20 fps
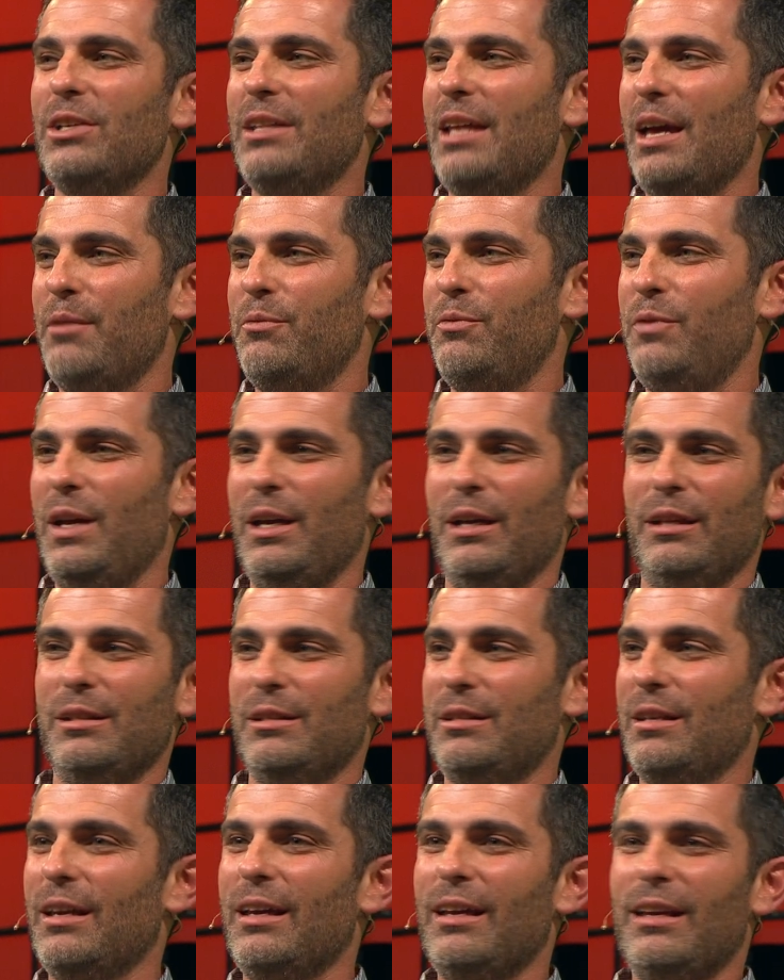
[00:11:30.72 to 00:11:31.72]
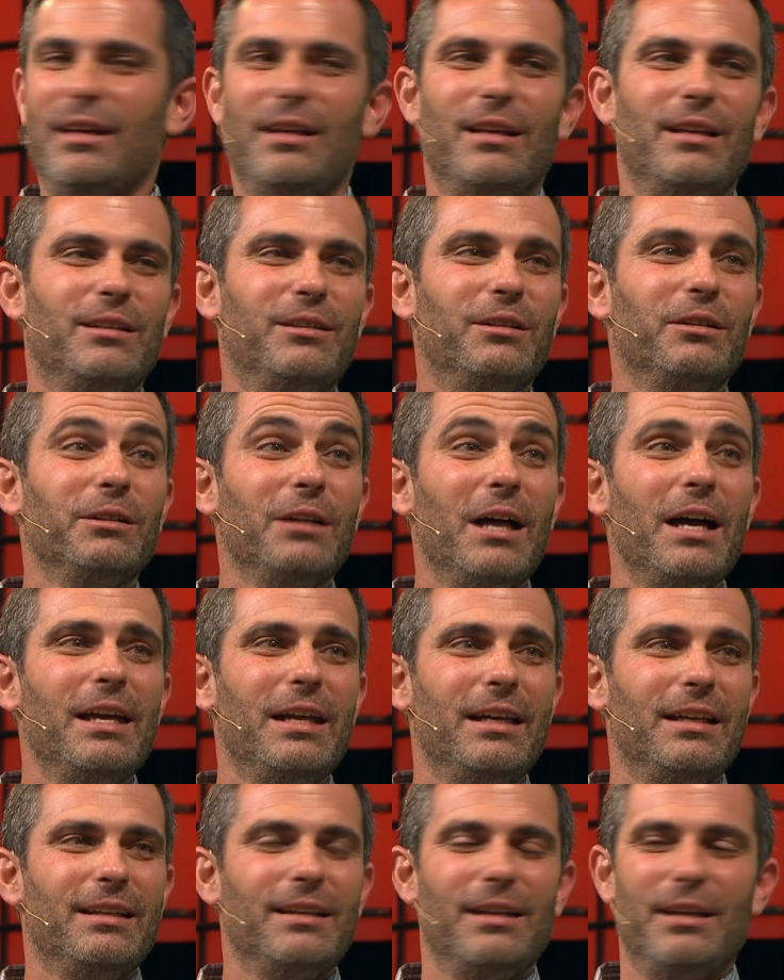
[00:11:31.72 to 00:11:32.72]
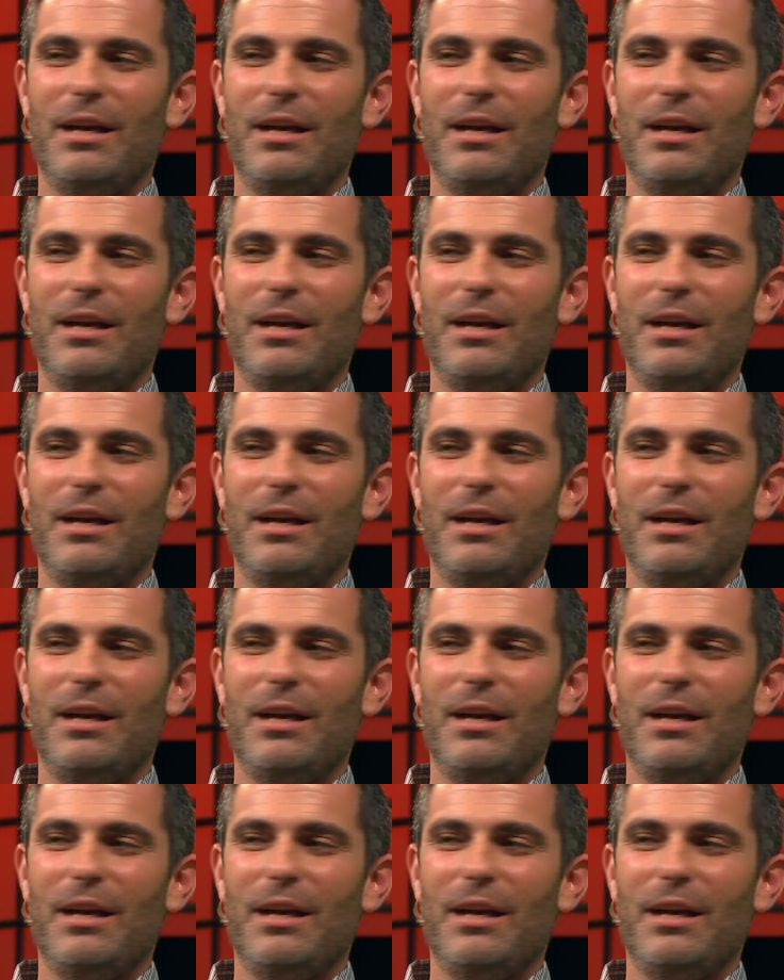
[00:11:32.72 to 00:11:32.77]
that fan's delight